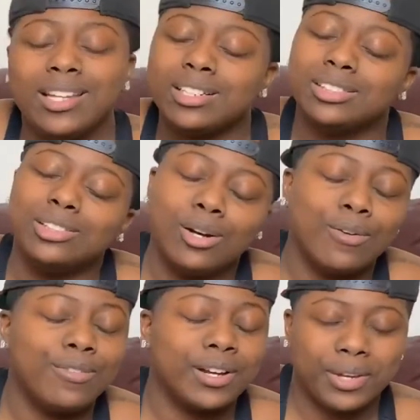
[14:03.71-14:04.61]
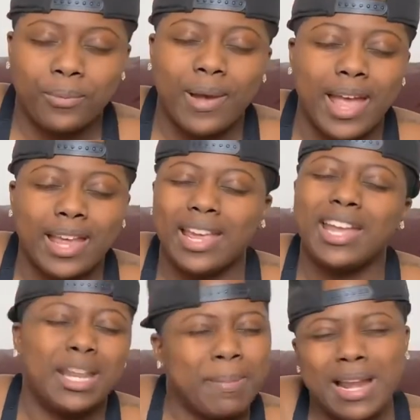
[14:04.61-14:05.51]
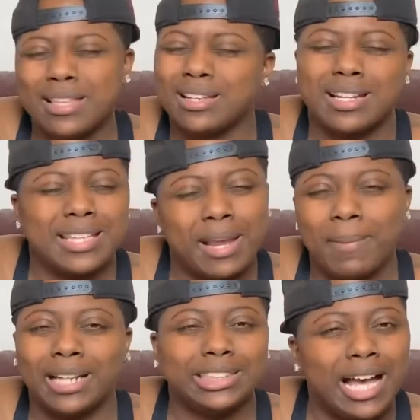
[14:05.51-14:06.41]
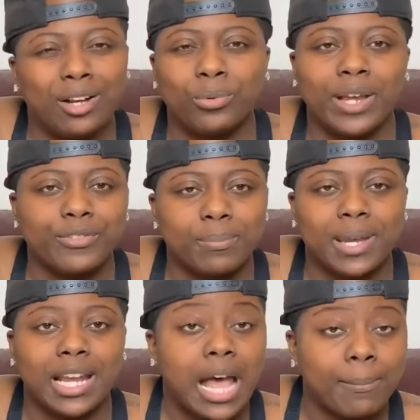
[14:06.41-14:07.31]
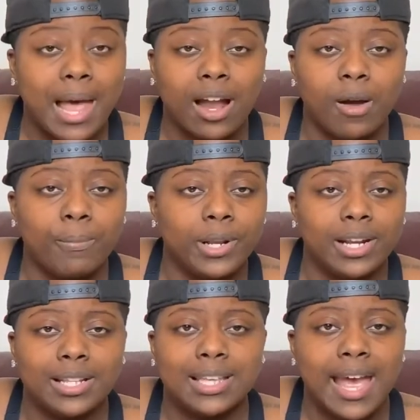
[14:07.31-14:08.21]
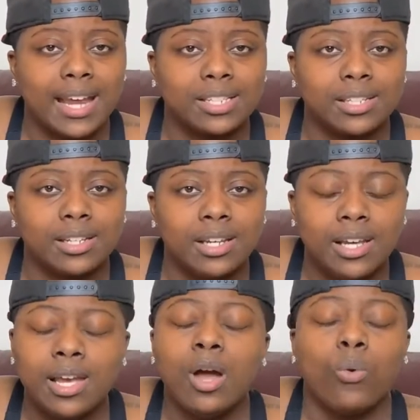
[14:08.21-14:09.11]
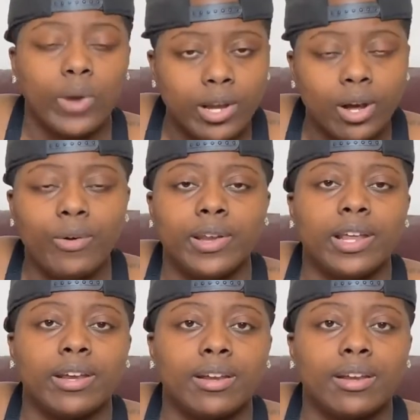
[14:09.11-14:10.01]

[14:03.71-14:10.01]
There's no fucking way that anybody's gonna take my child away from me and I'm not gonna put it into action. We going there.